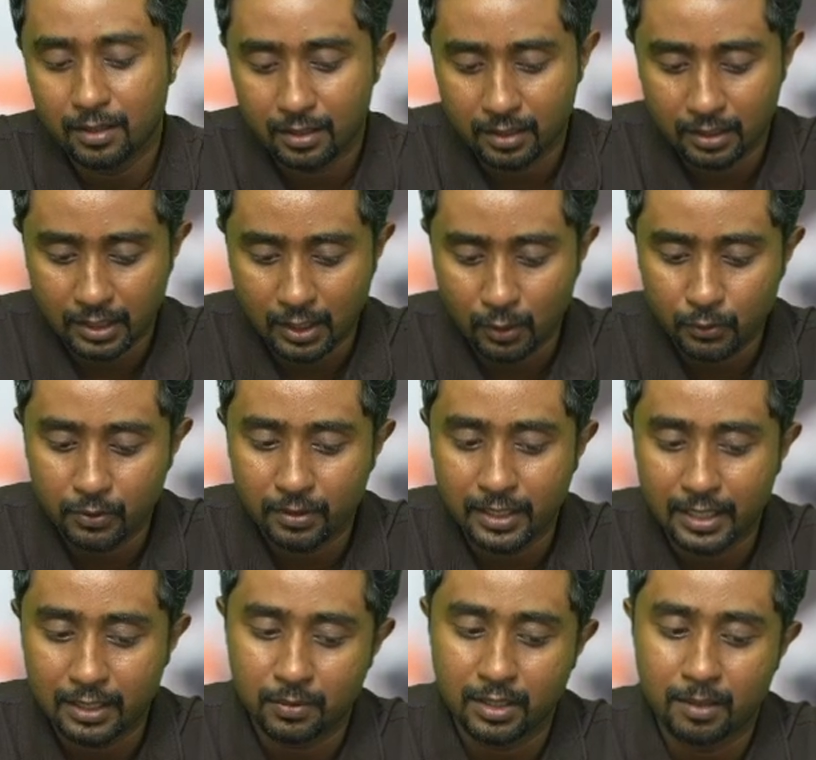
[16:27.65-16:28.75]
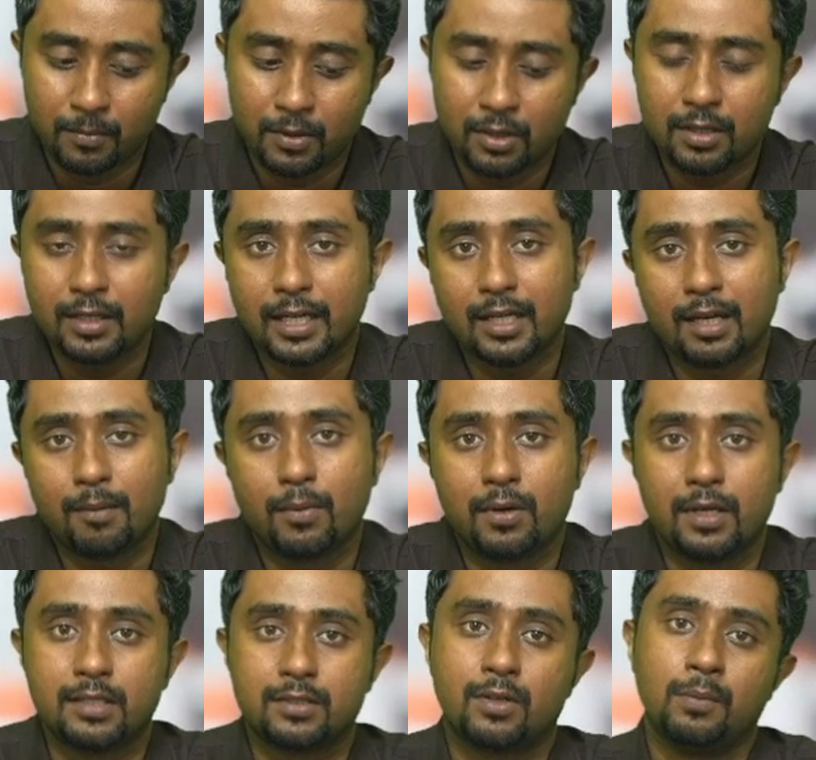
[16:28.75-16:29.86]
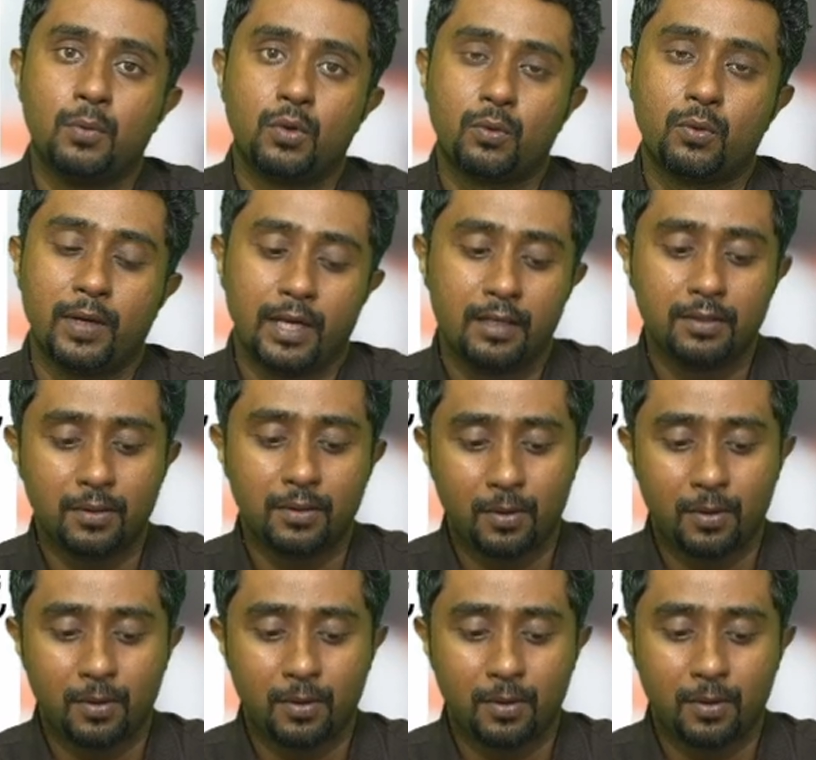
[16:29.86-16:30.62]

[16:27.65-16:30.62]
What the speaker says: Now you will get one amount. That amount is called book value.